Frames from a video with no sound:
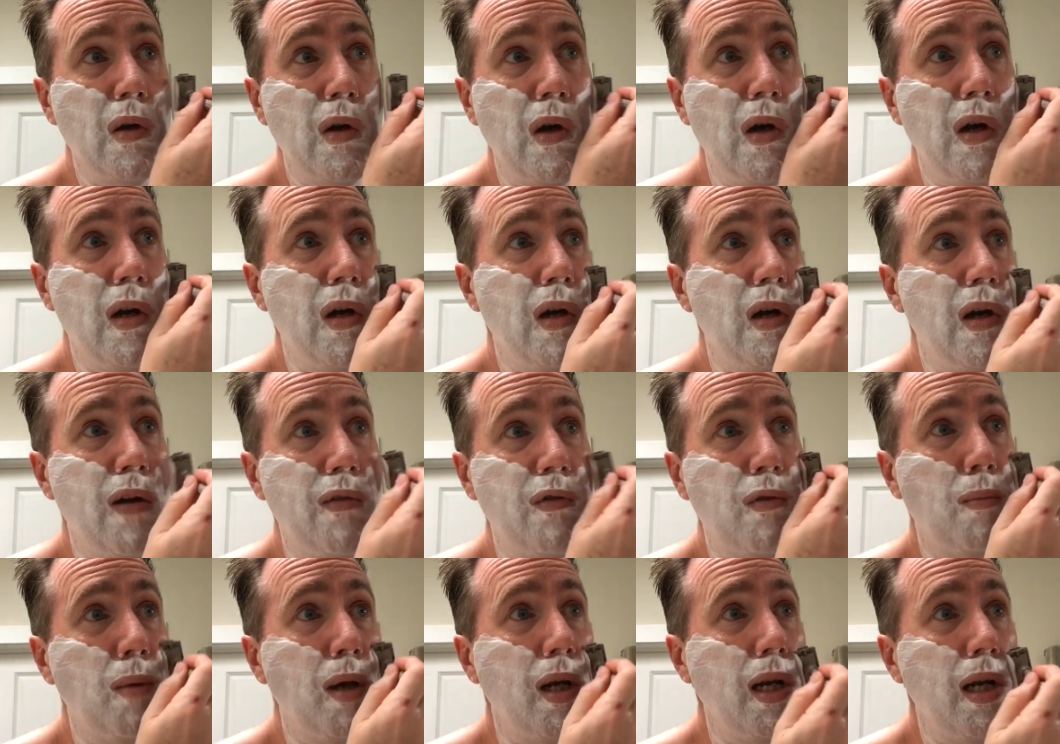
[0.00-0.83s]
I had,
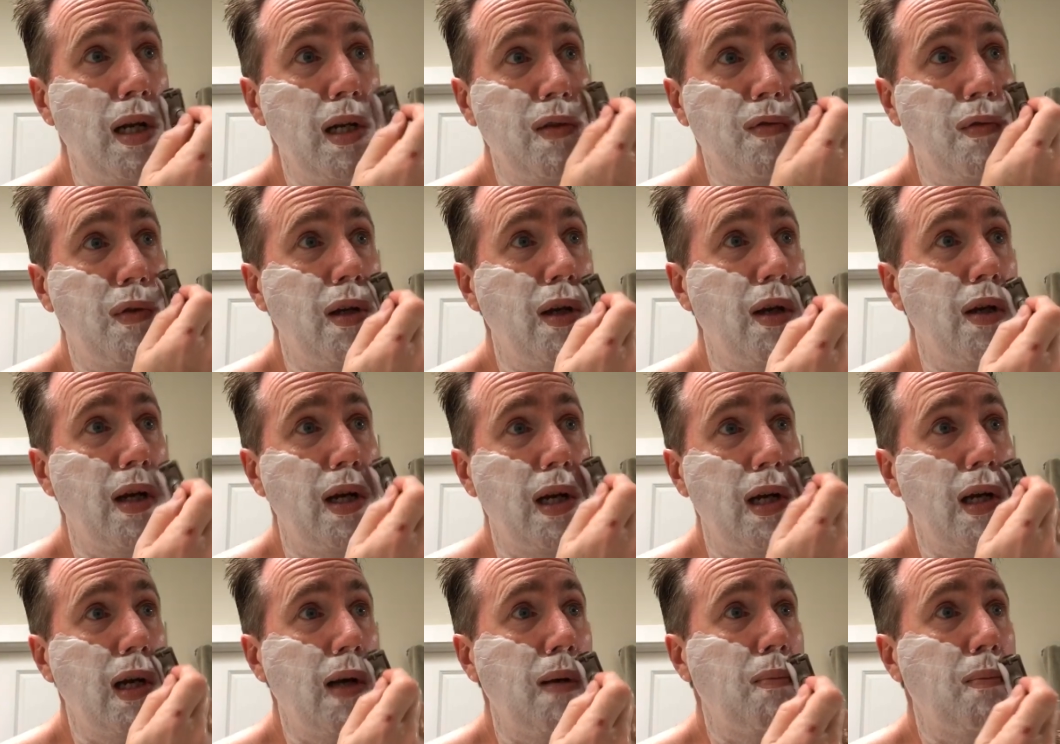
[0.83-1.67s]
after my last video, I
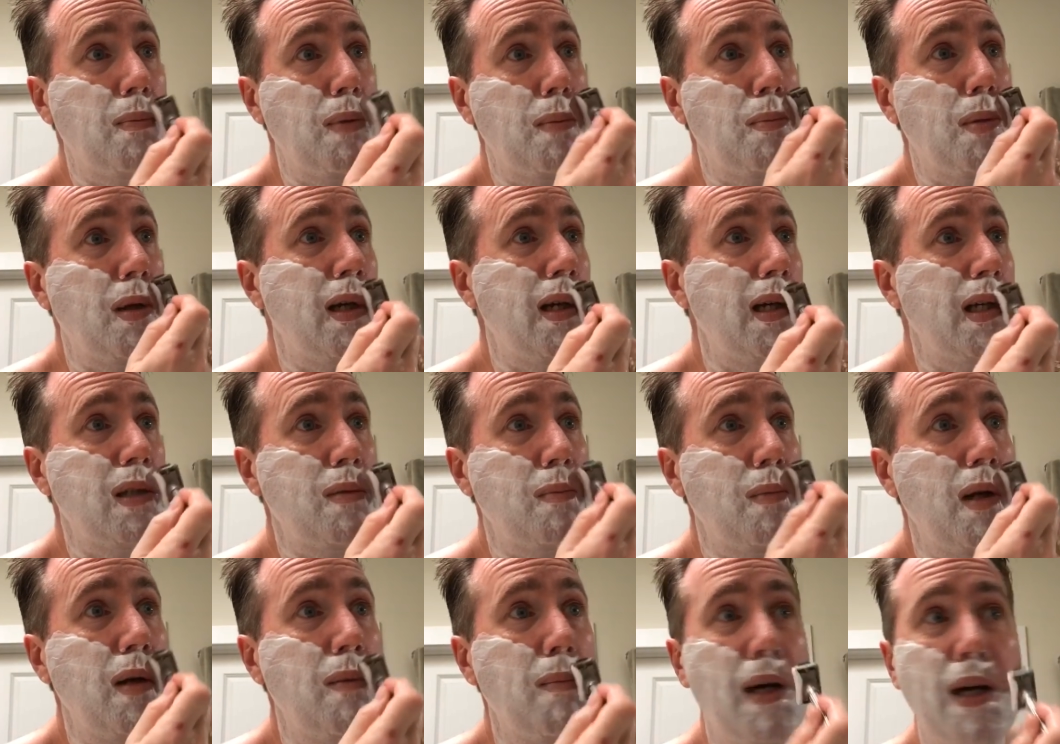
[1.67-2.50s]
had a couple people
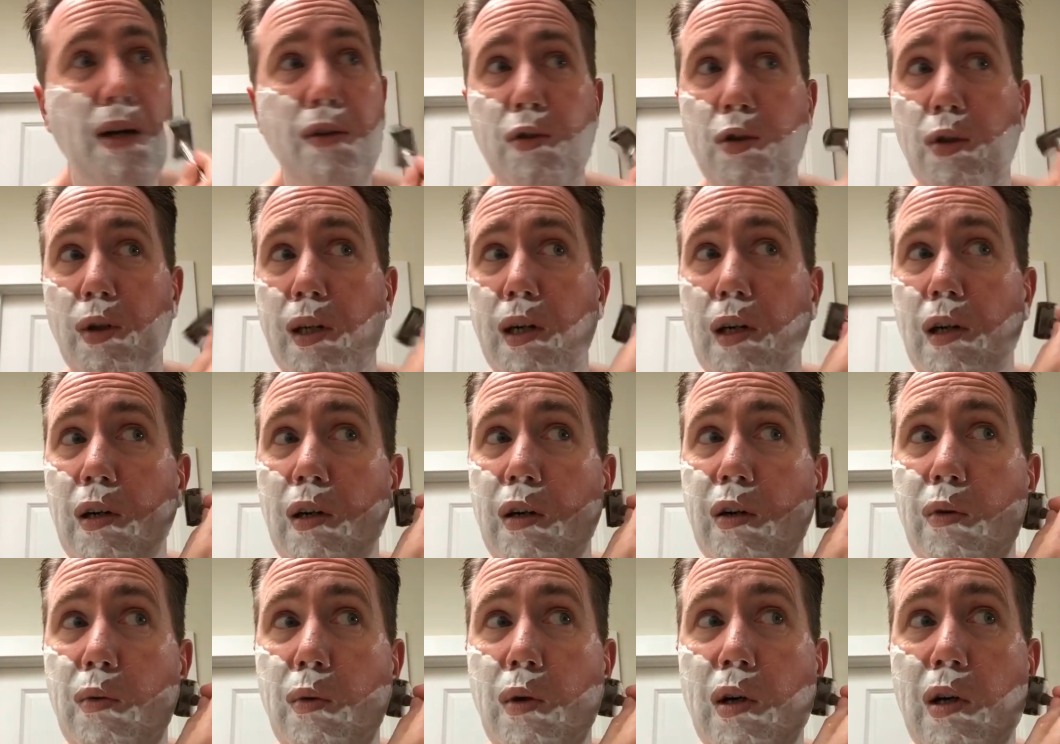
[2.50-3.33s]
ask me about
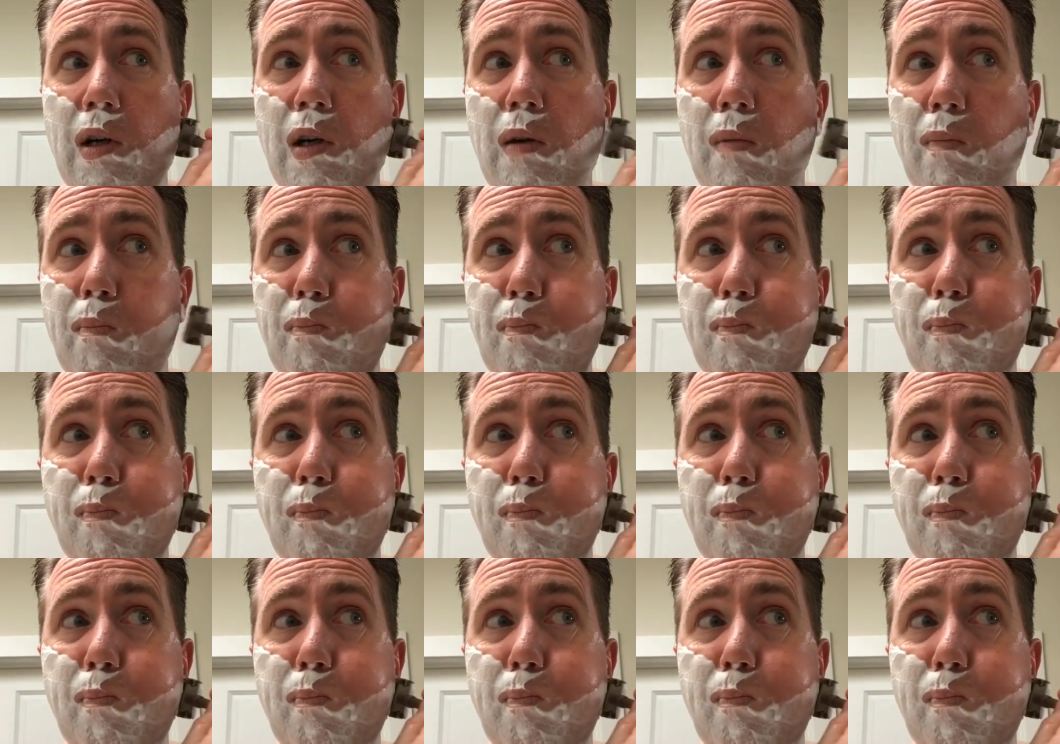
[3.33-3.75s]
Drakkar Noir.